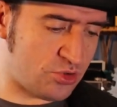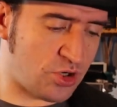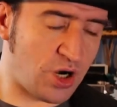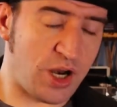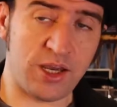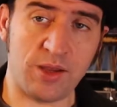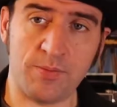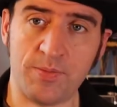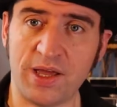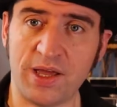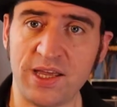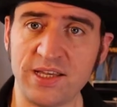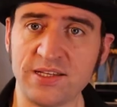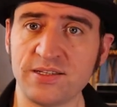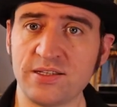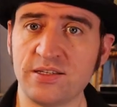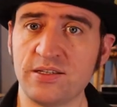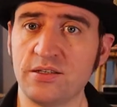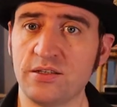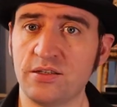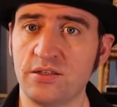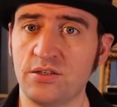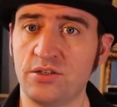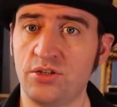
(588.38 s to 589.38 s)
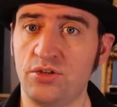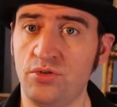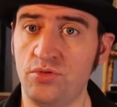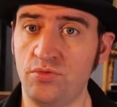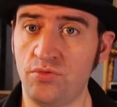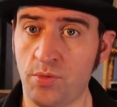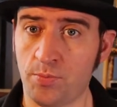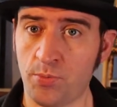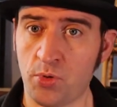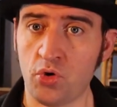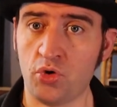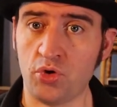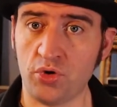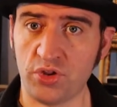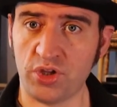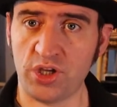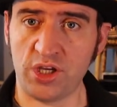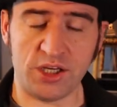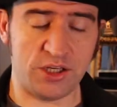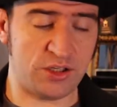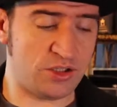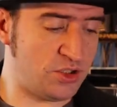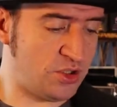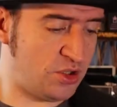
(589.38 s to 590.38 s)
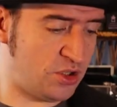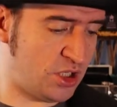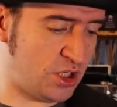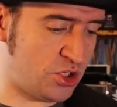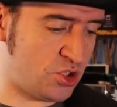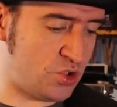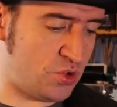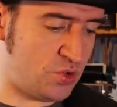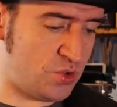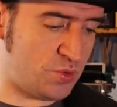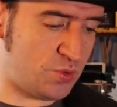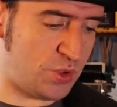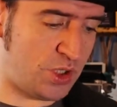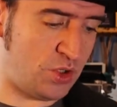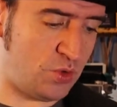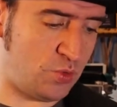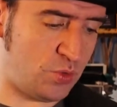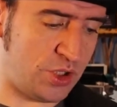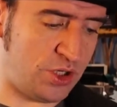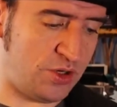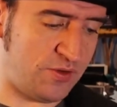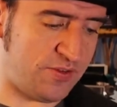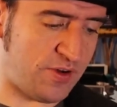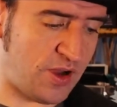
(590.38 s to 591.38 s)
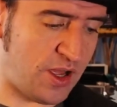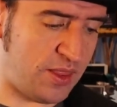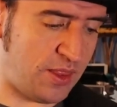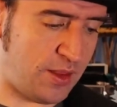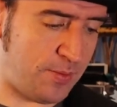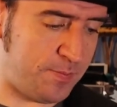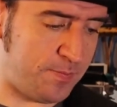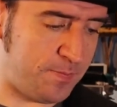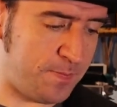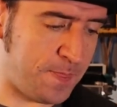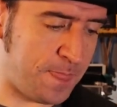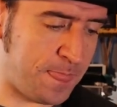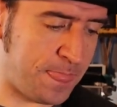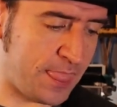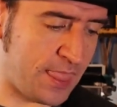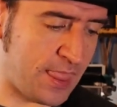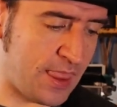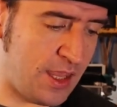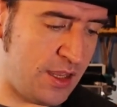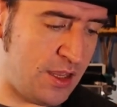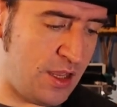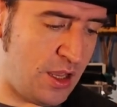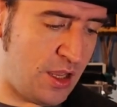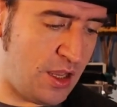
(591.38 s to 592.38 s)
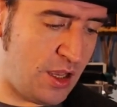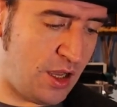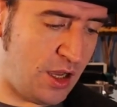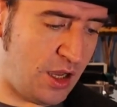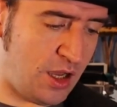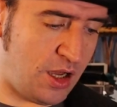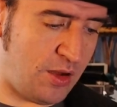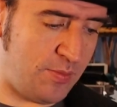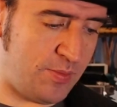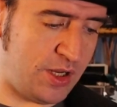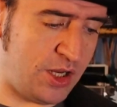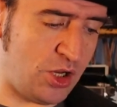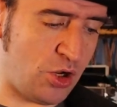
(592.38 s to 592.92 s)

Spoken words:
try your best to report the issues when you find them.